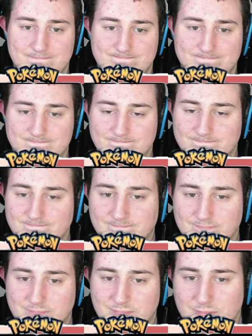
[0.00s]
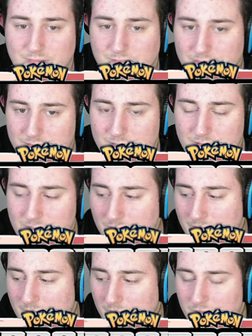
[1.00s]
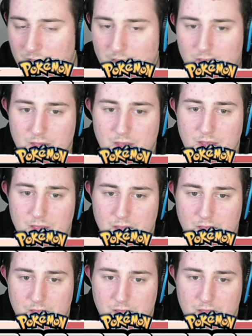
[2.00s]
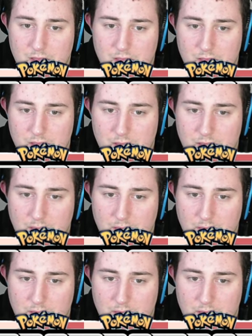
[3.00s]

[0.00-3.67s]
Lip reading: (silence)